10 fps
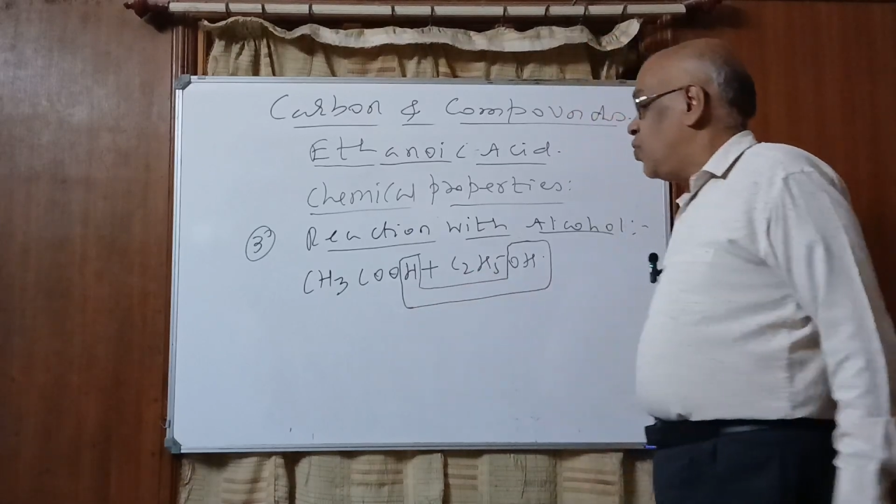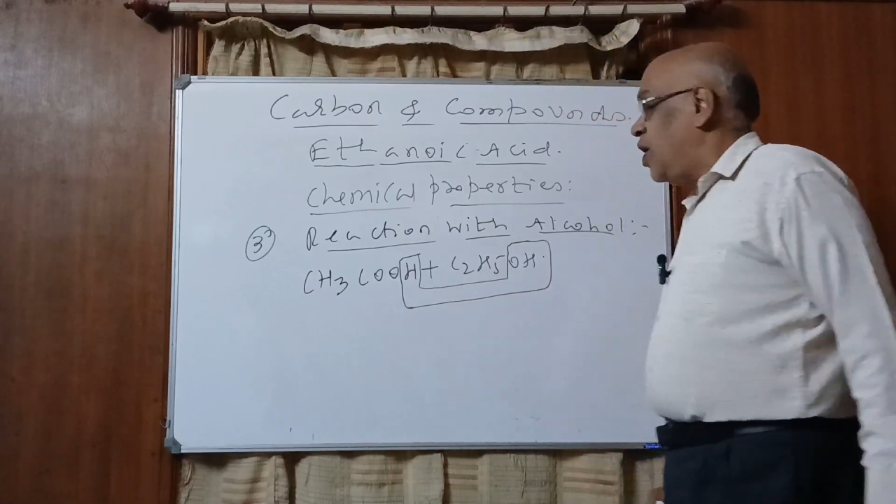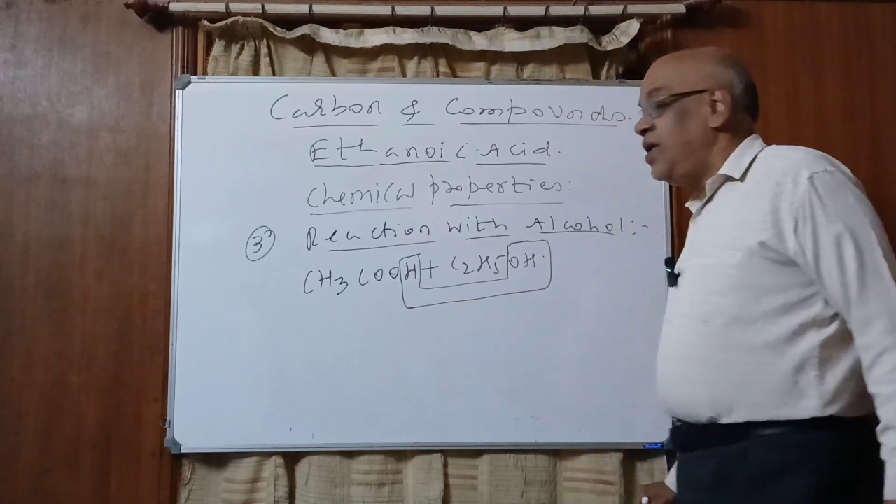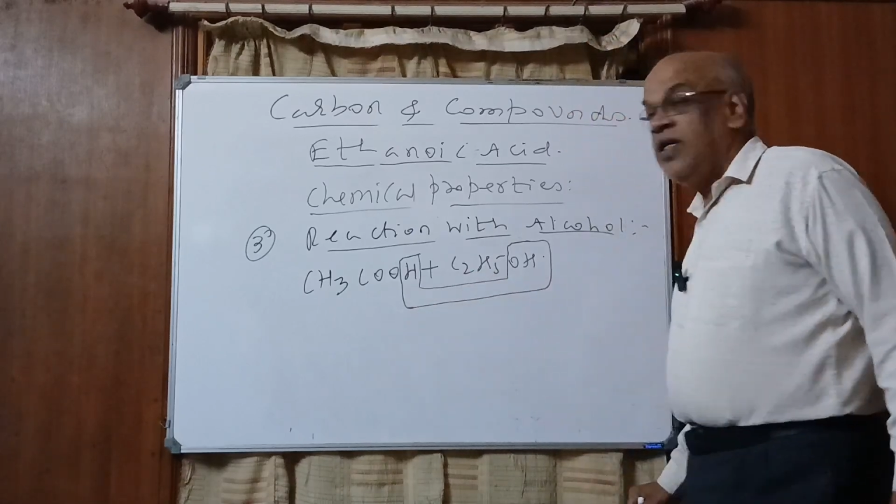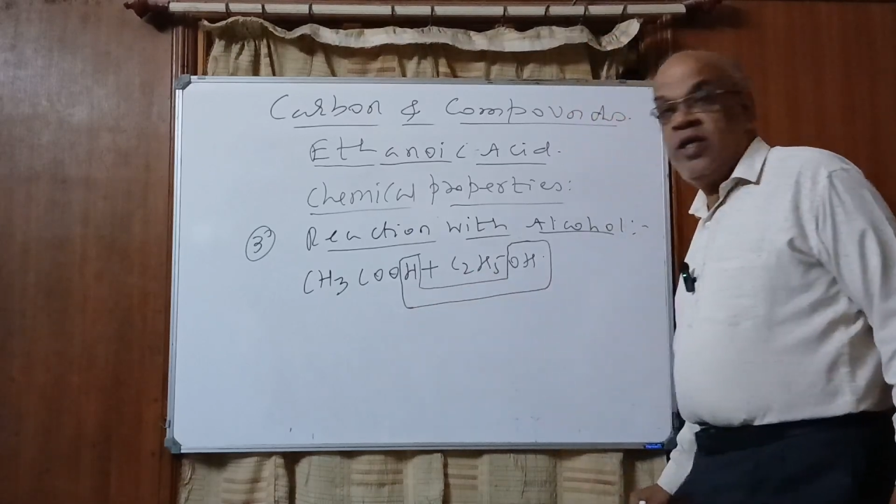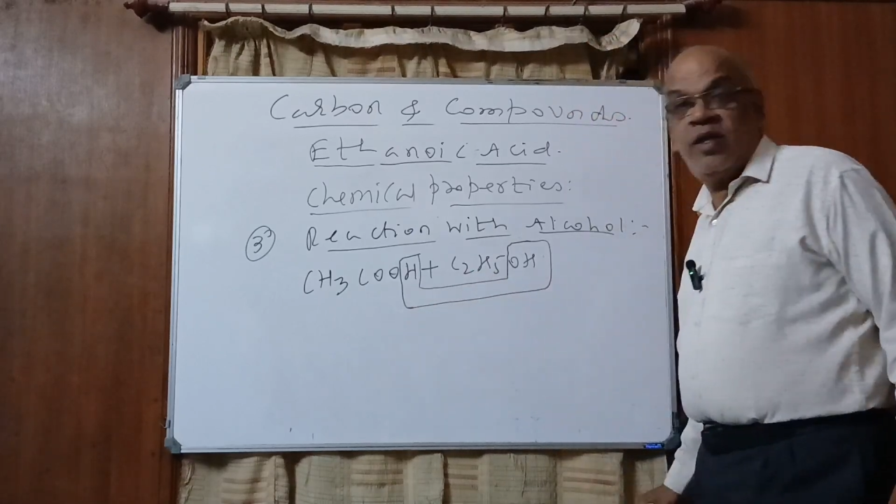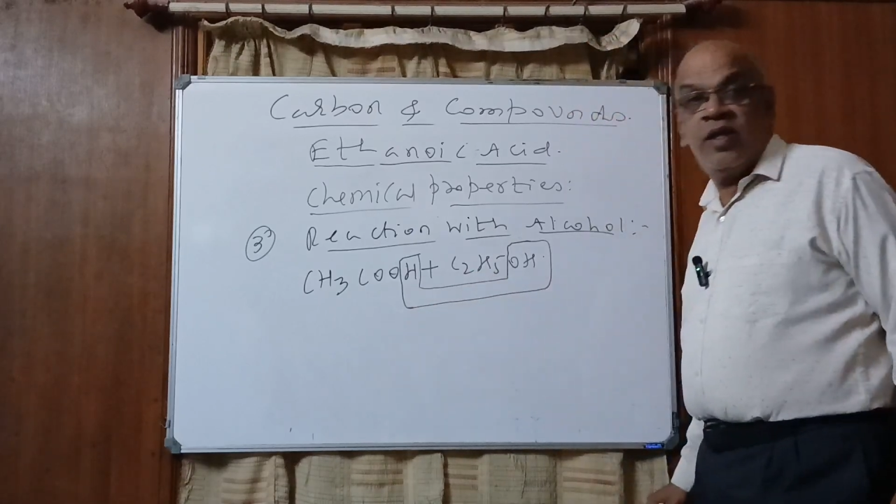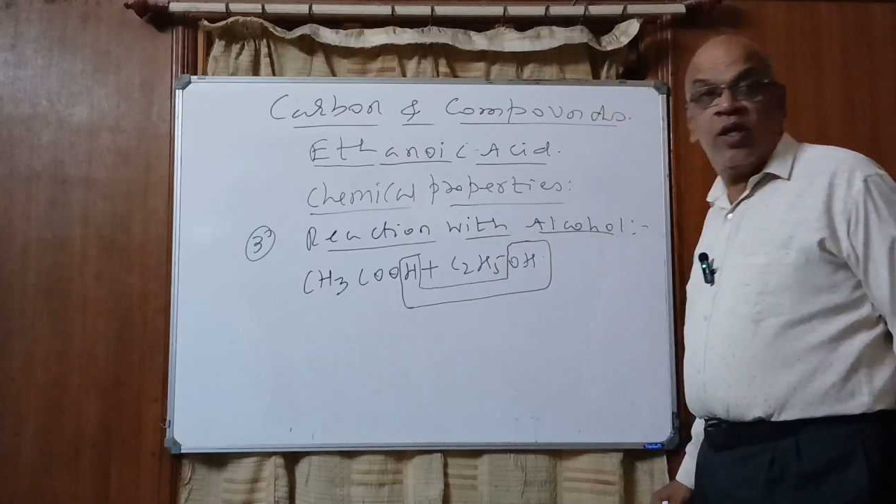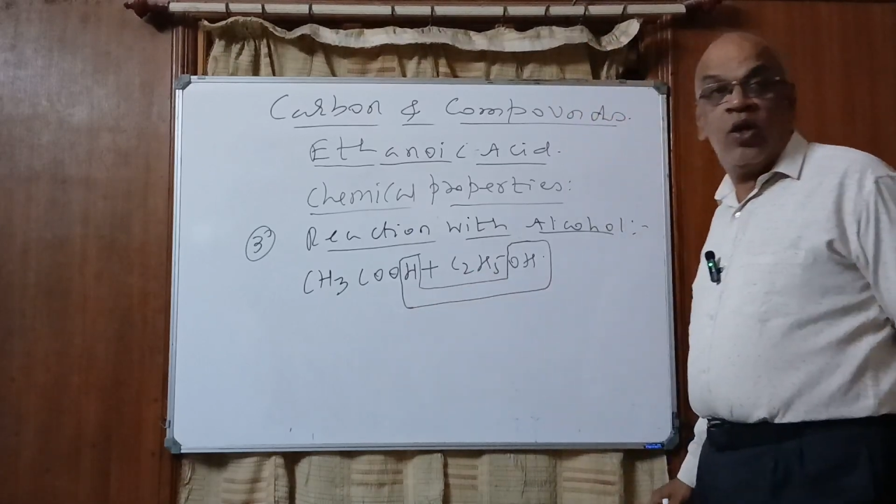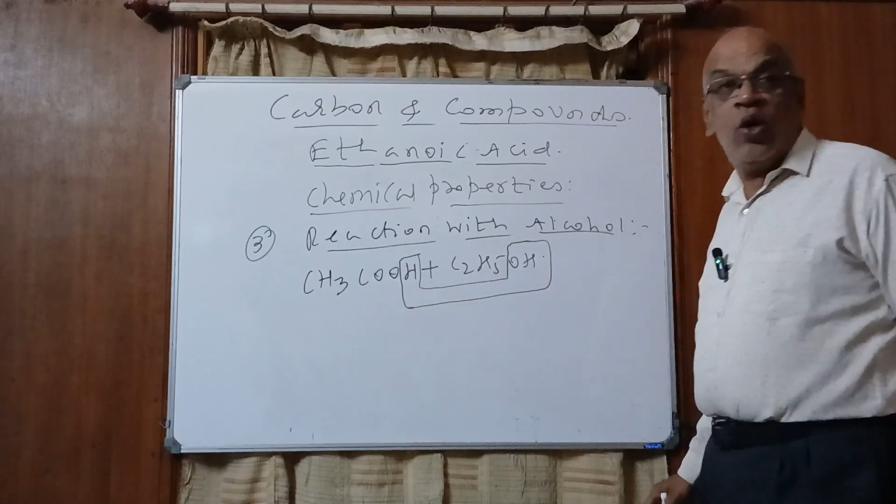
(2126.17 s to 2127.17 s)
what?
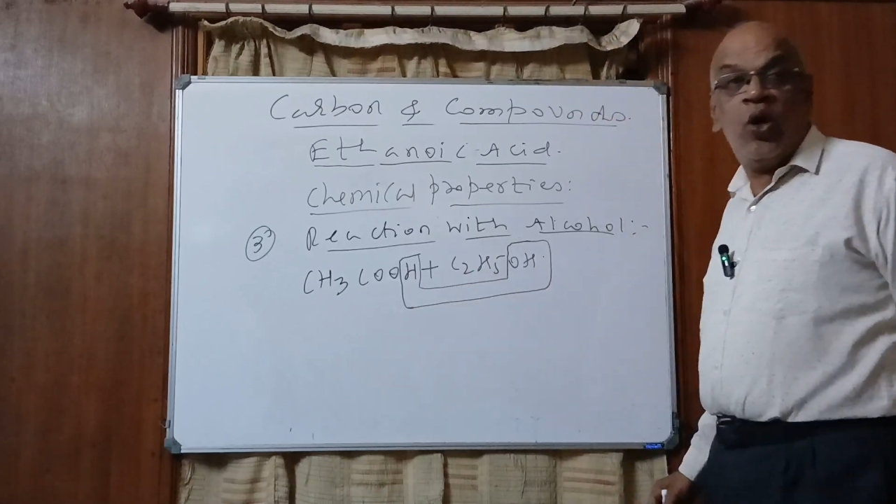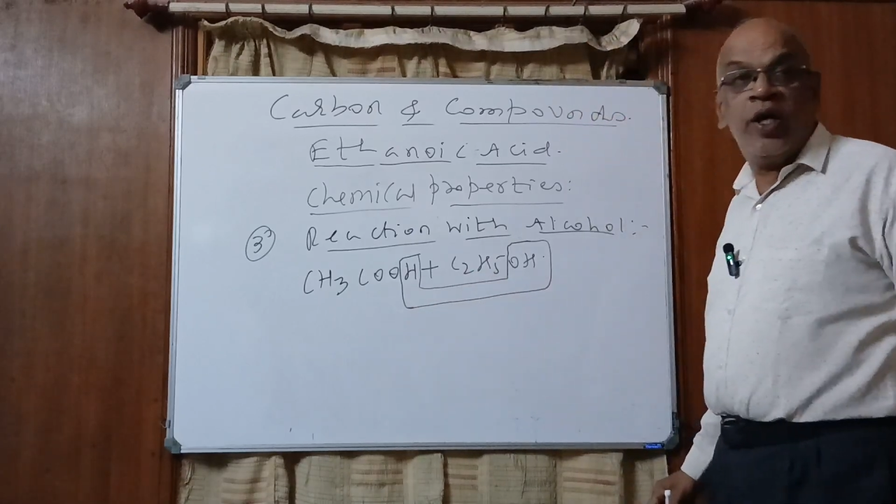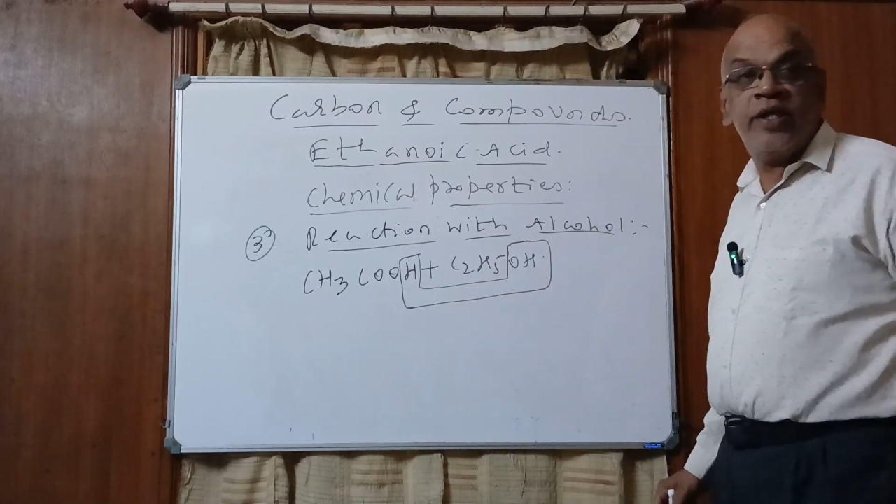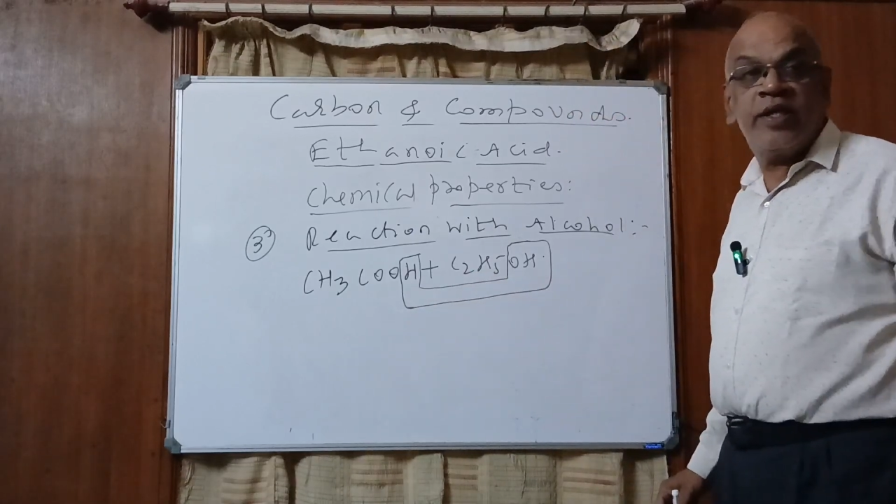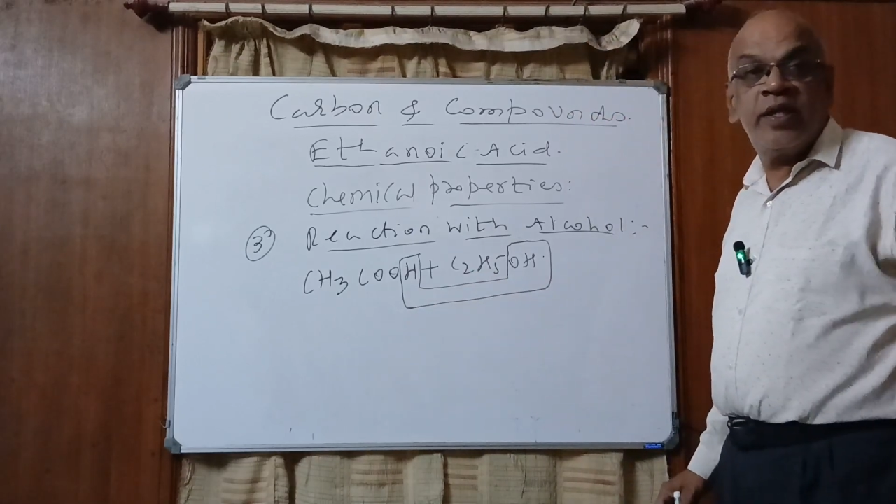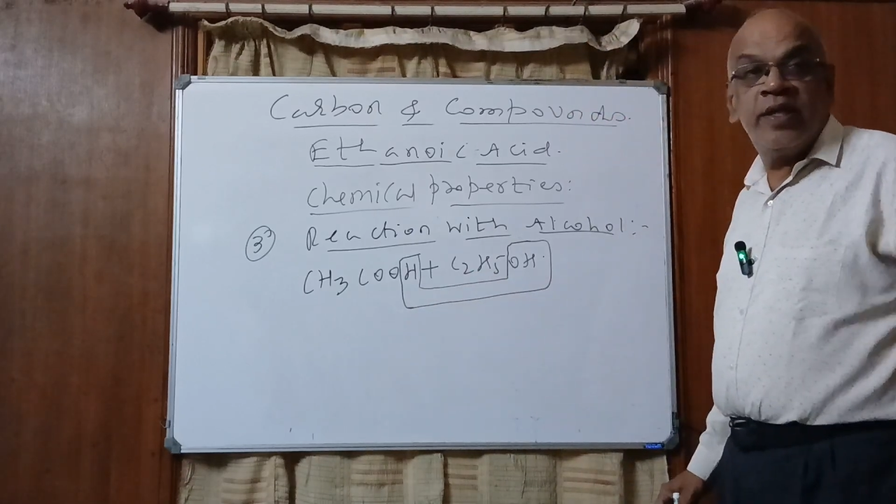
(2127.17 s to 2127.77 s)
OH.